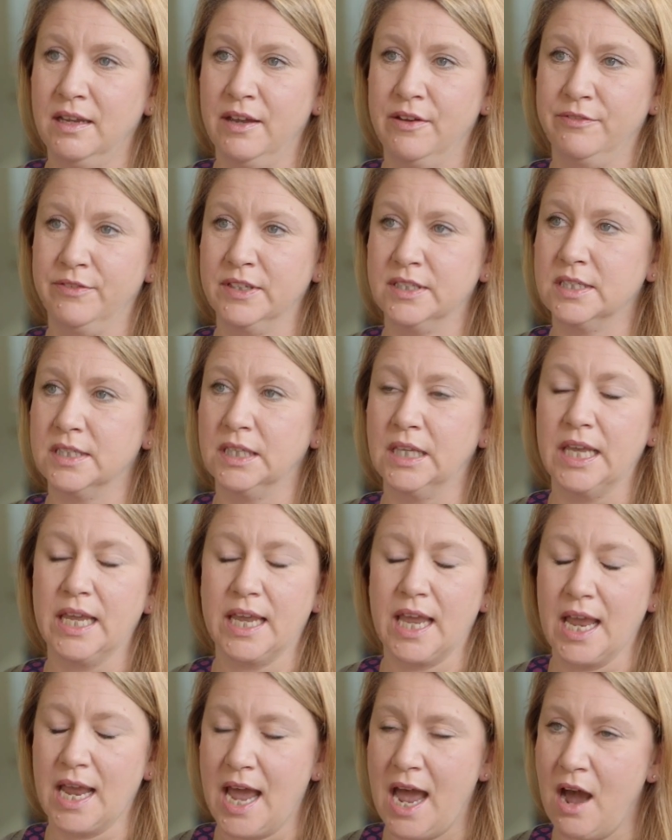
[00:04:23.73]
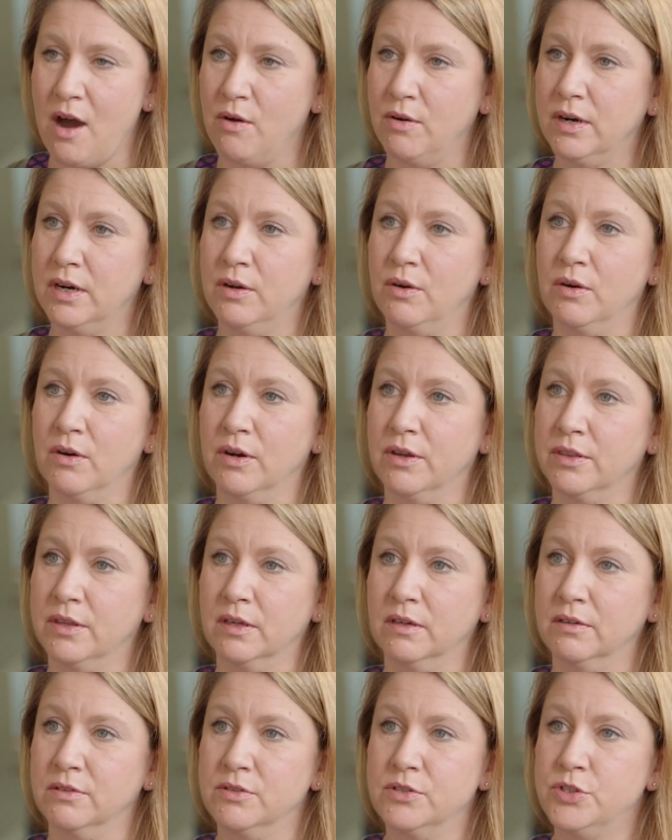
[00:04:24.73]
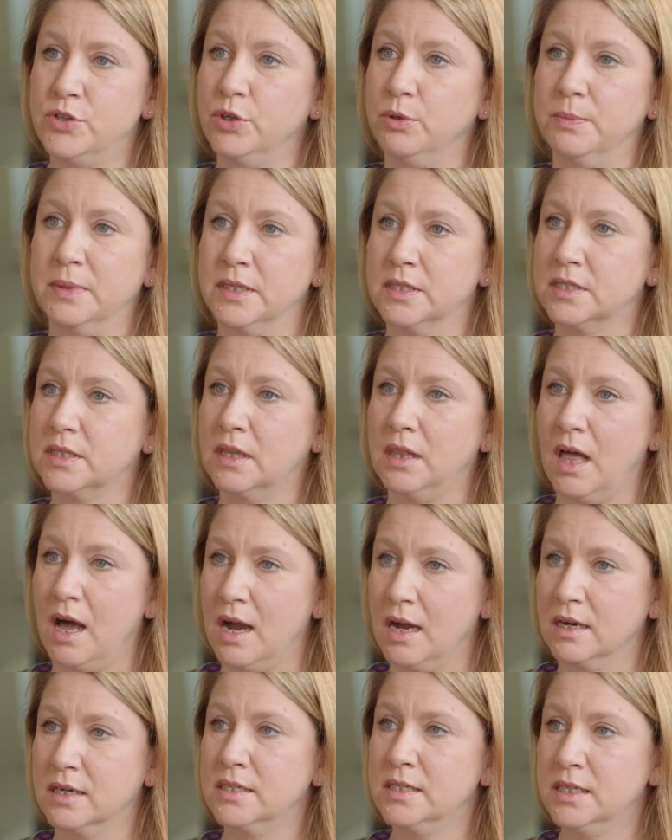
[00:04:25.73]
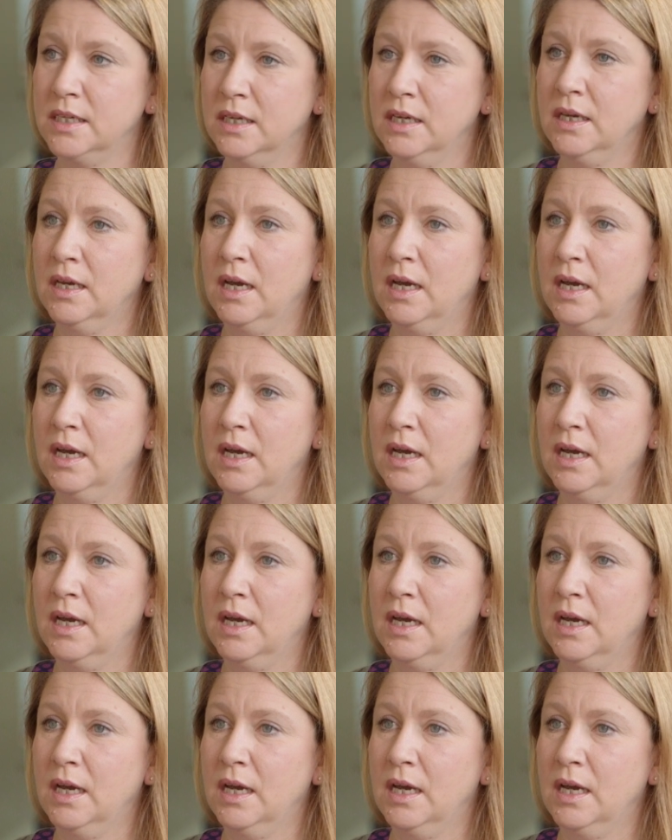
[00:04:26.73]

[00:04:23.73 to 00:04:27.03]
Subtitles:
if it's leaking out or the tube is clogged.